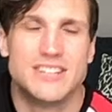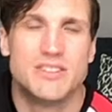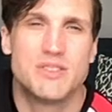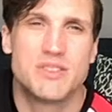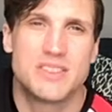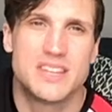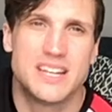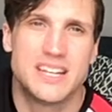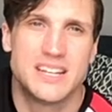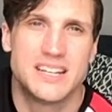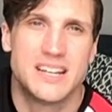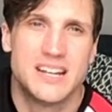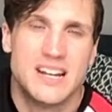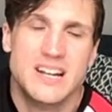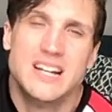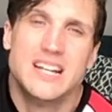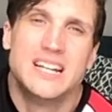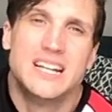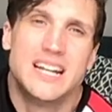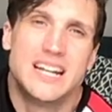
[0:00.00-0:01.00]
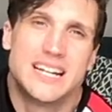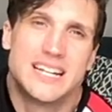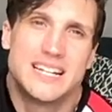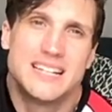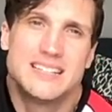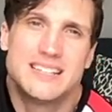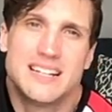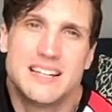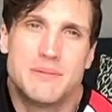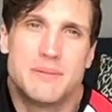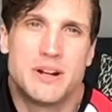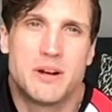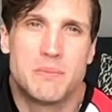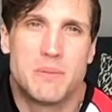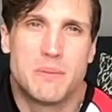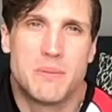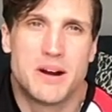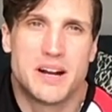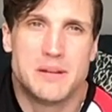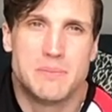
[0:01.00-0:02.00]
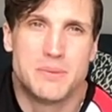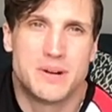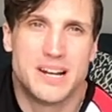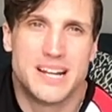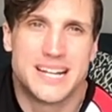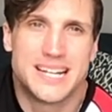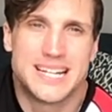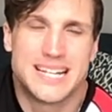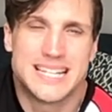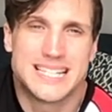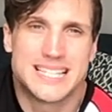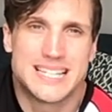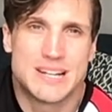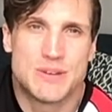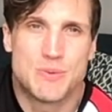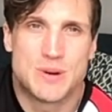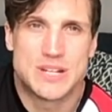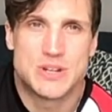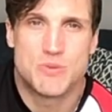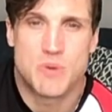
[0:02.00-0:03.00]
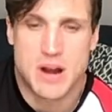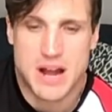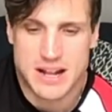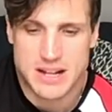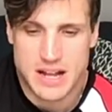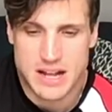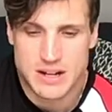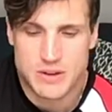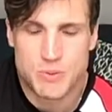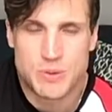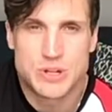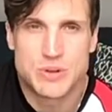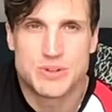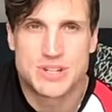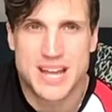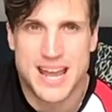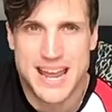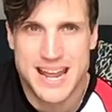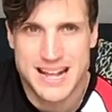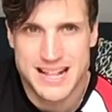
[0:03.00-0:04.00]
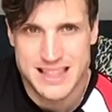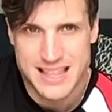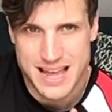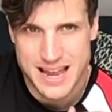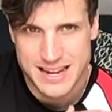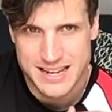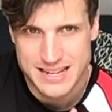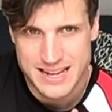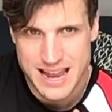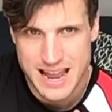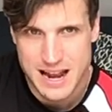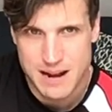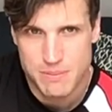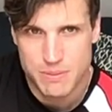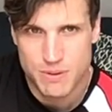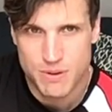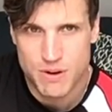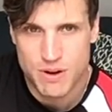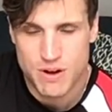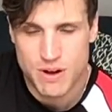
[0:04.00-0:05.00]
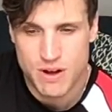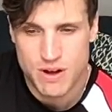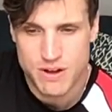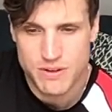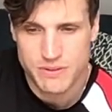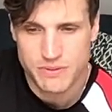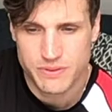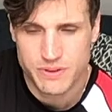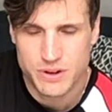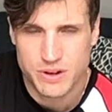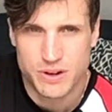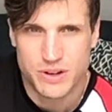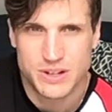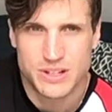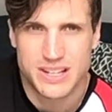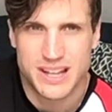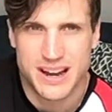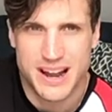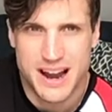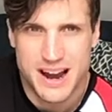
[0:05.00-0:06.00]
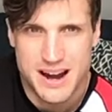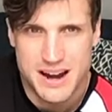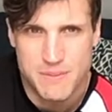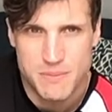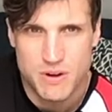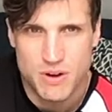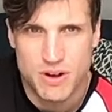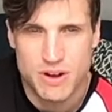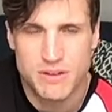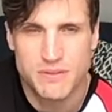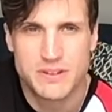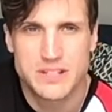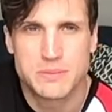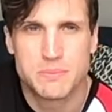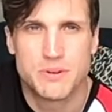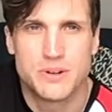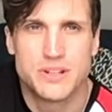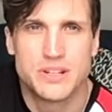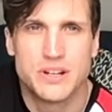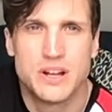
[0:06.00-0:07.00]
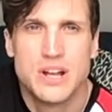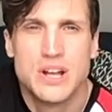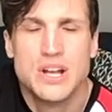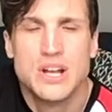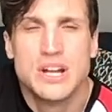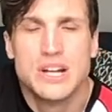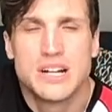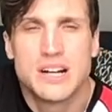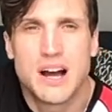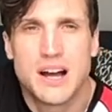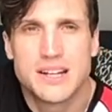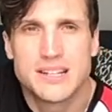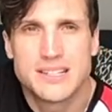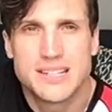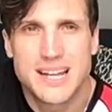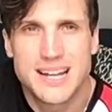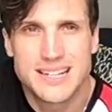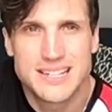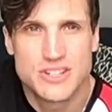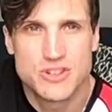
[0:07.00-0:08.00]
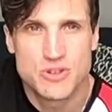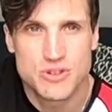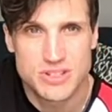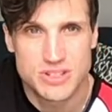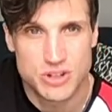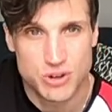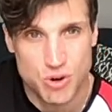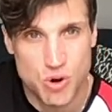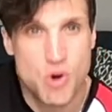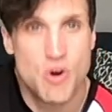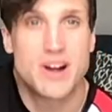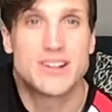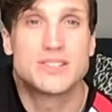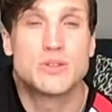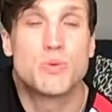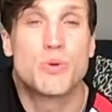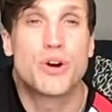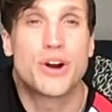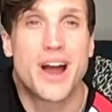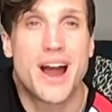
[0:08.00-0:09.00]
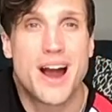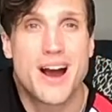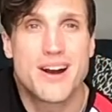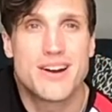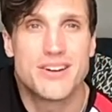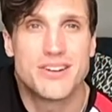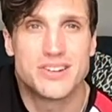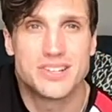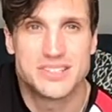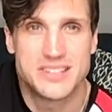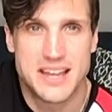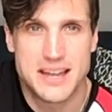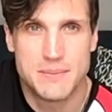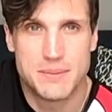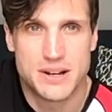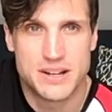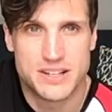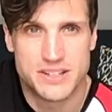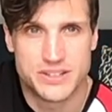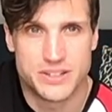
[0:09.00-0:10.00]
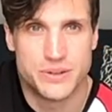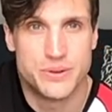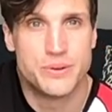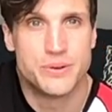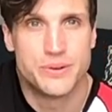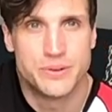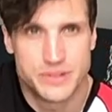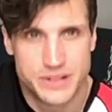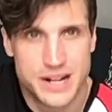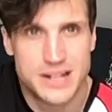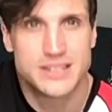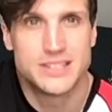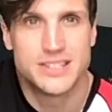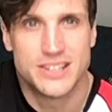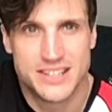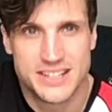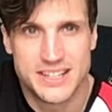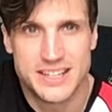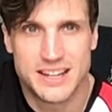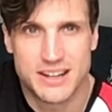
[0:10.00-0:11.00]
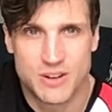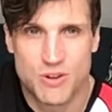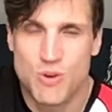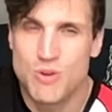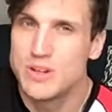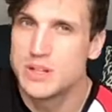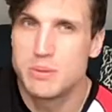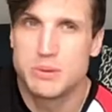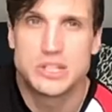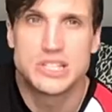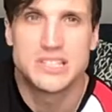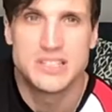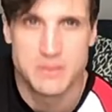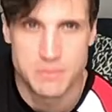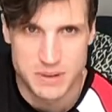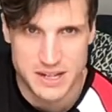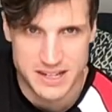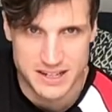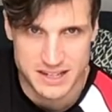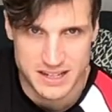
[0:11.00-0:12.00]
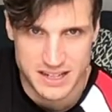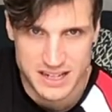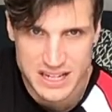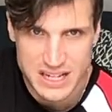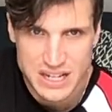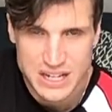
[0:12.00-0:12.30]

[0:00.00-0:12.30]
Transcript: you think, like it is a little bit upper body, but like it's when you take that elbow off or that arm off as a point of contact, your core has to work harder to stabilize you. That's the idea. Core is about stability.